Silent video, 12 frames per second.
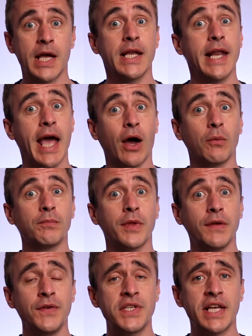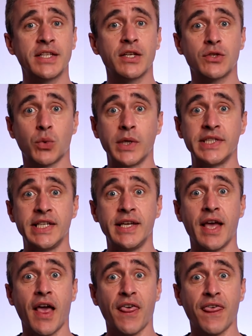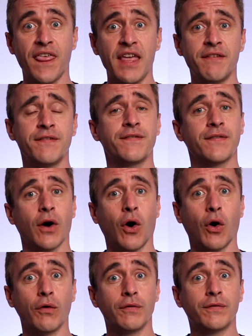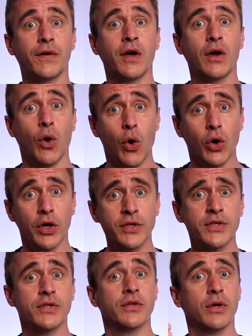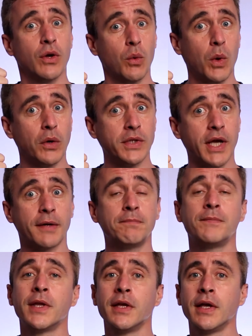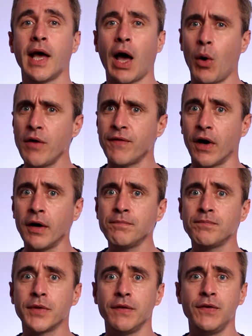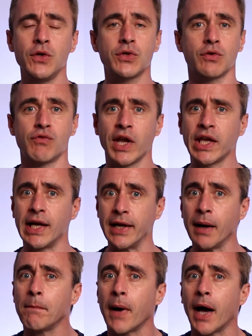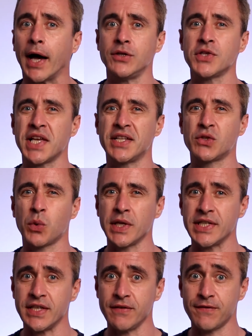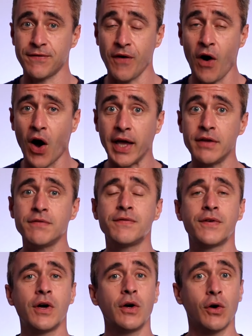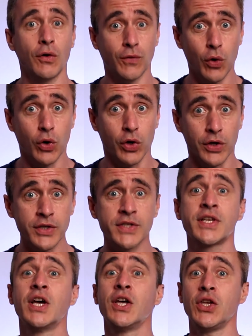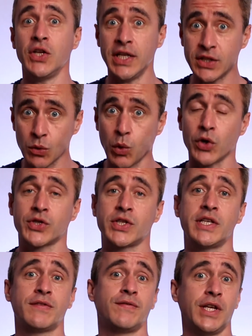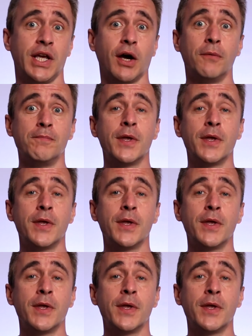Now, if you said 25th of August, well done. However, if you used a regular number and you said 25 of August, you need to watch this video.